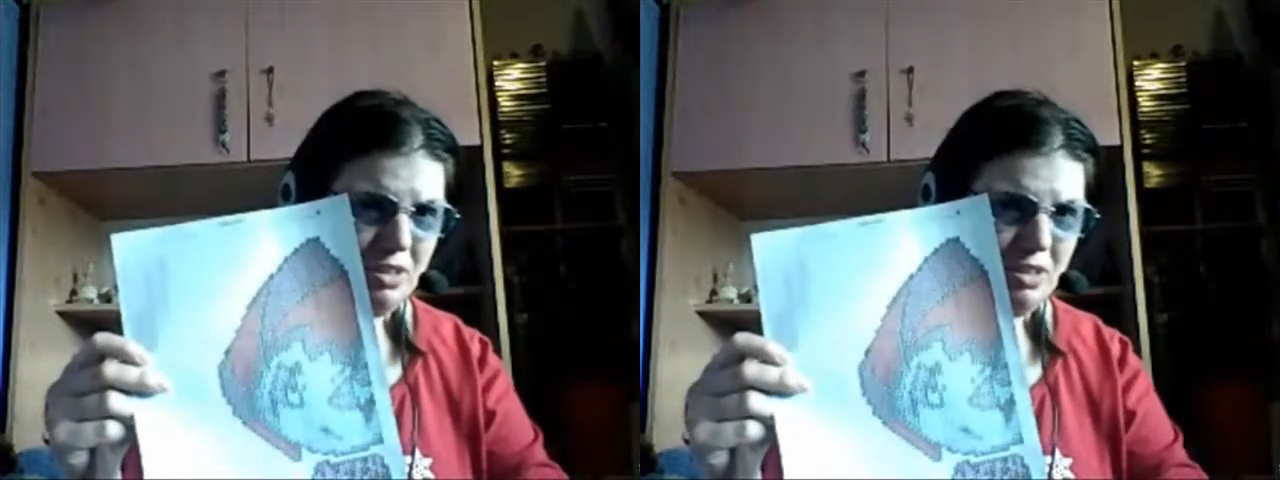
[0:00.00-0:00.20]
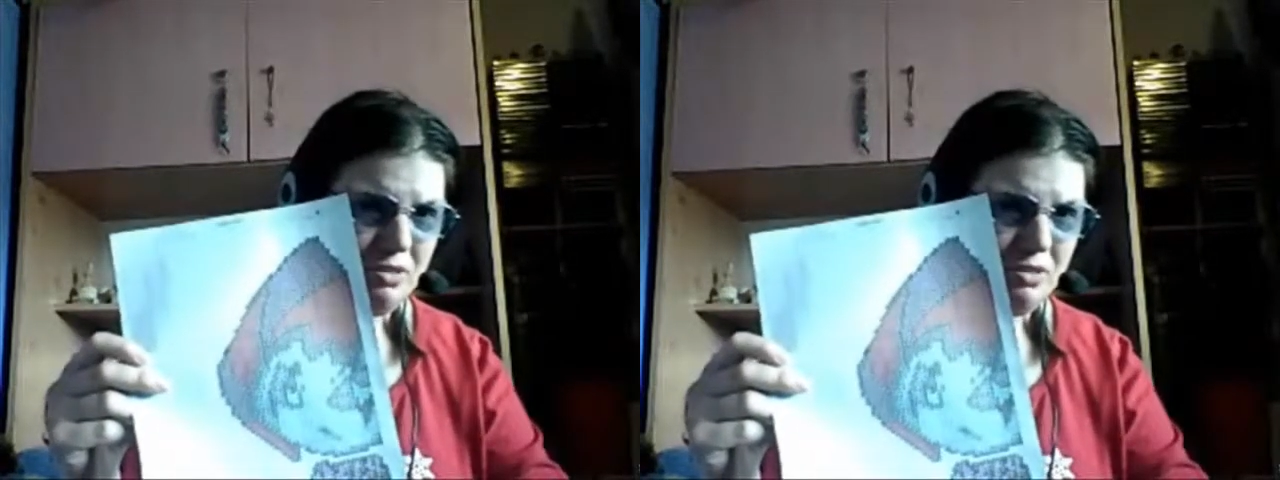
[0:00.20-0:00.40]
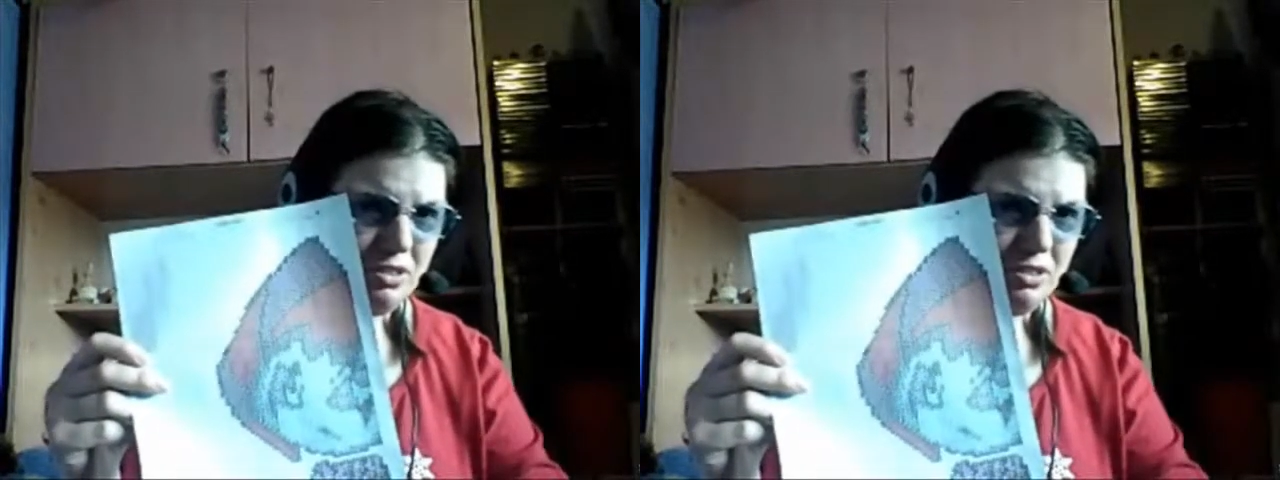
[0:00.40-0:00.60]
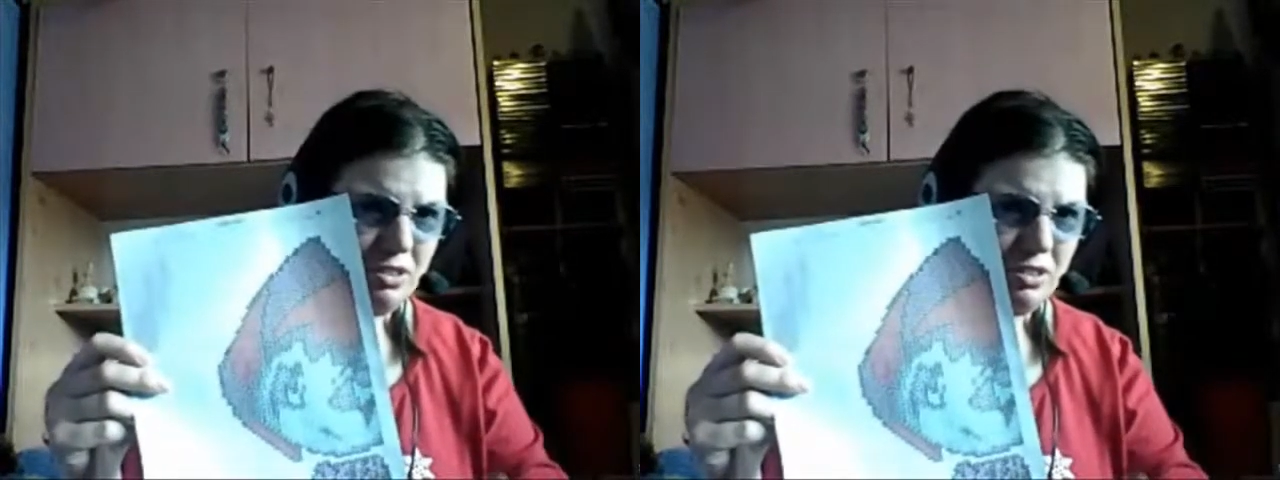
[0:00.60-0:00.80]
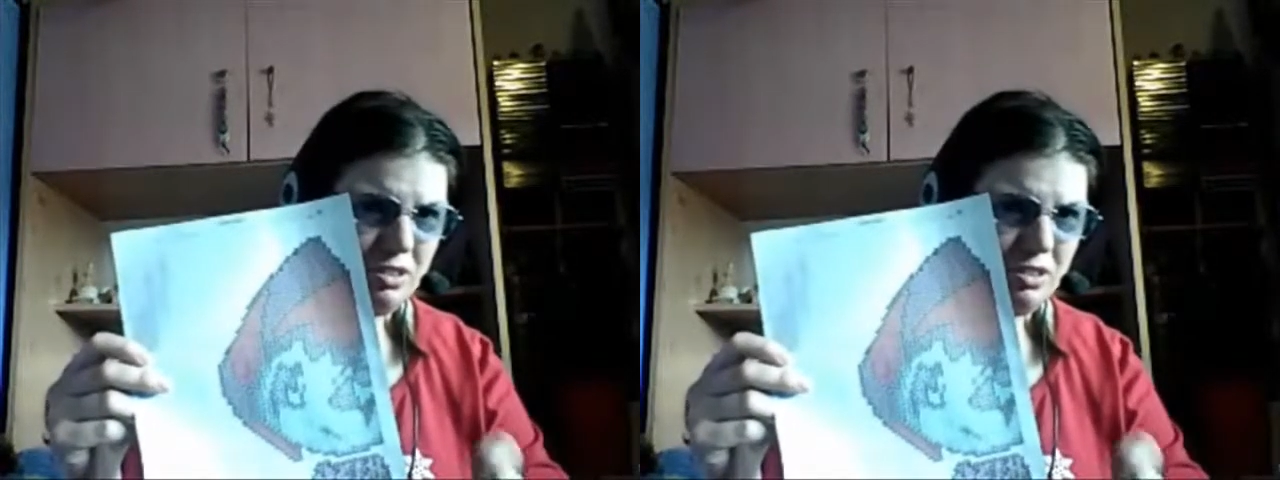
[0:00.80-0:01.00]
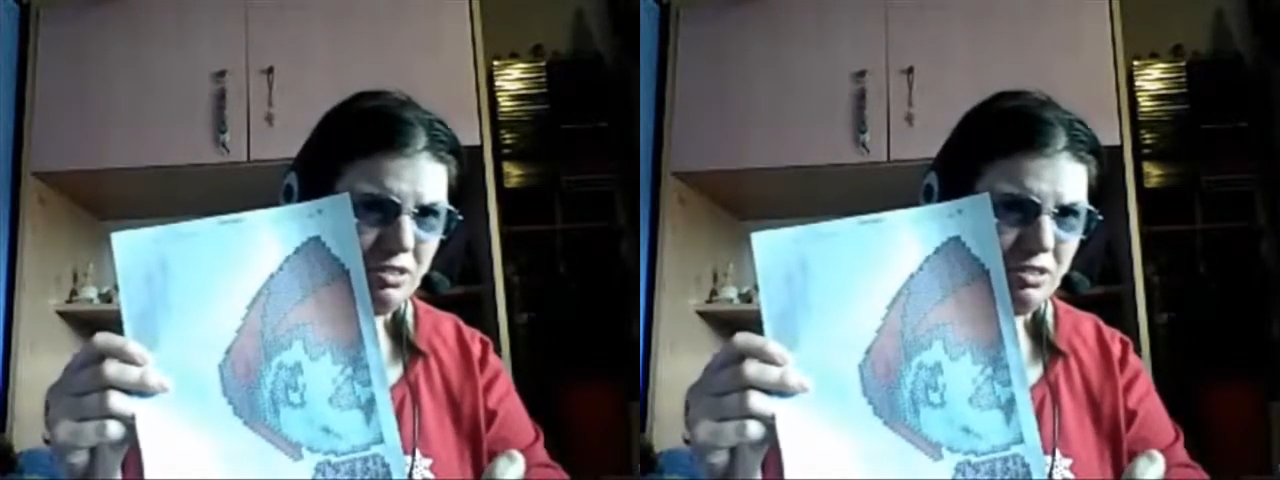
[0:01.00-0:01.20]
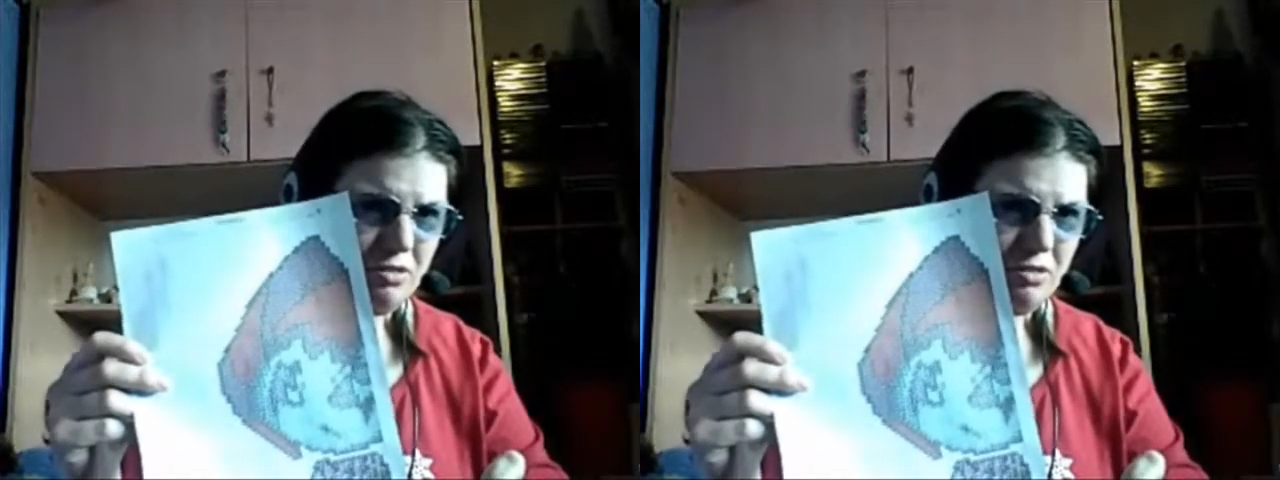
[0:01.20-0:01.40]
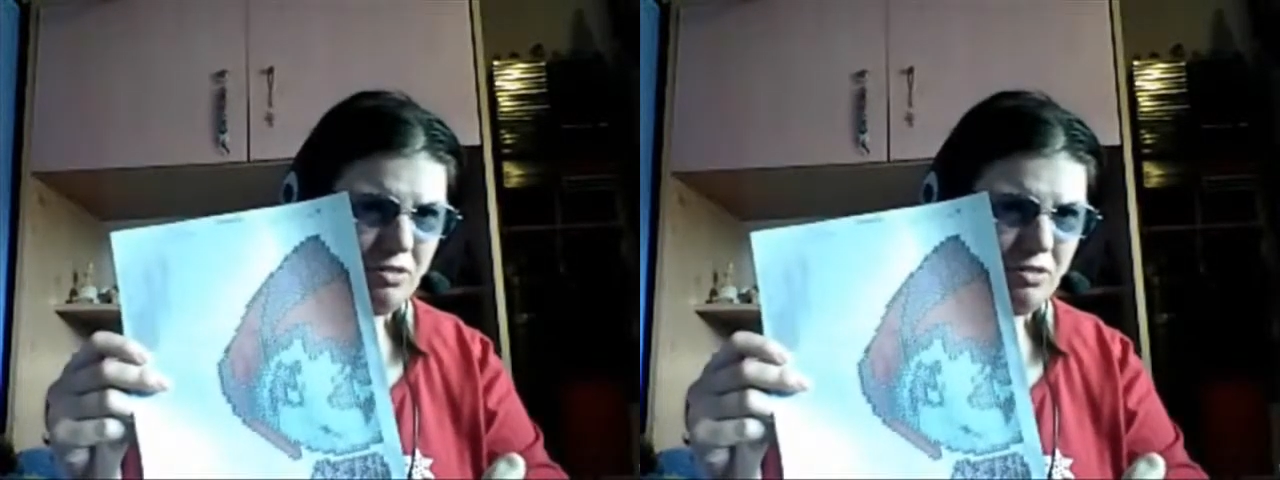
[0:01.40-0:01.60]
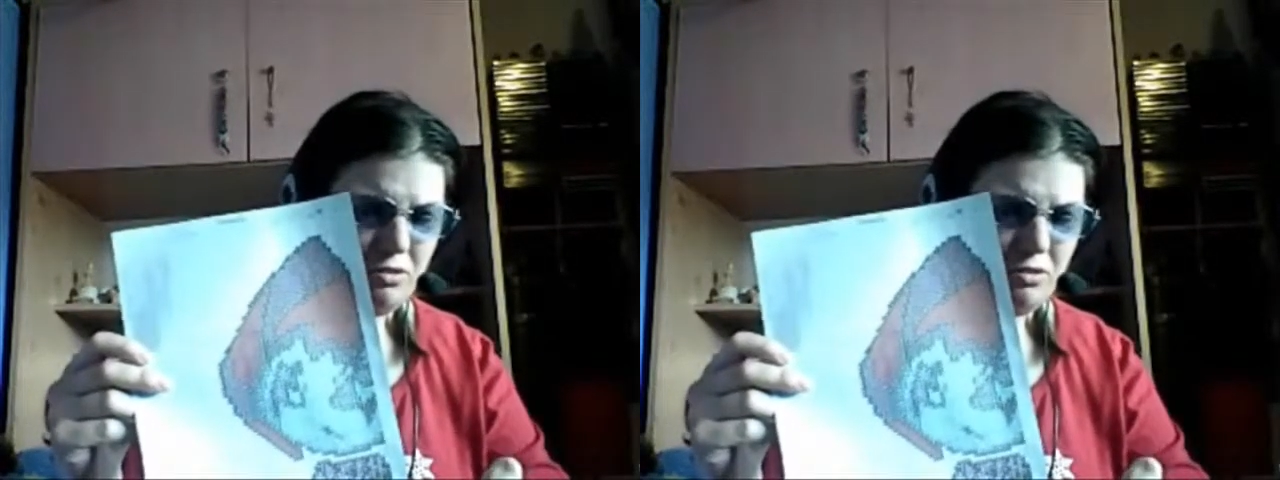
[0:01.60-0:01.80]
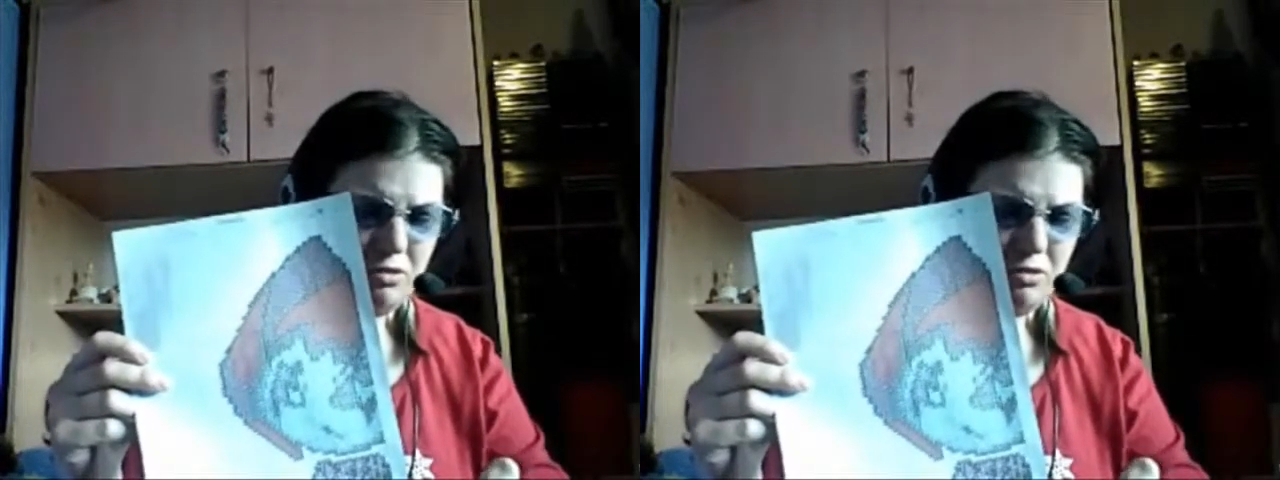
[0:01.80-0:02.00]
fanfiction that Eternal Fluffy
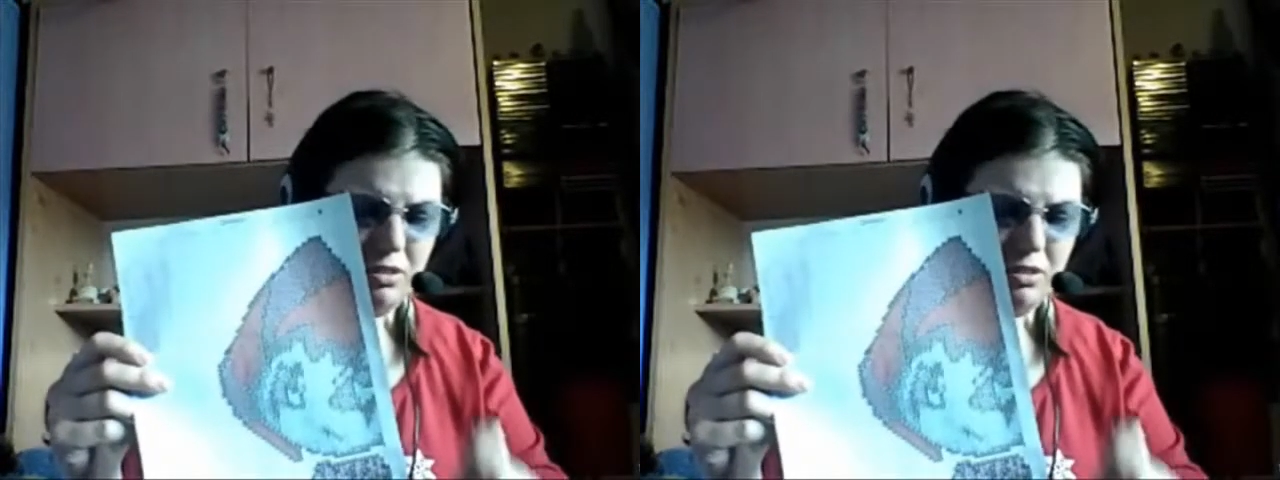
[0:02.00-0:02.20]
wrote,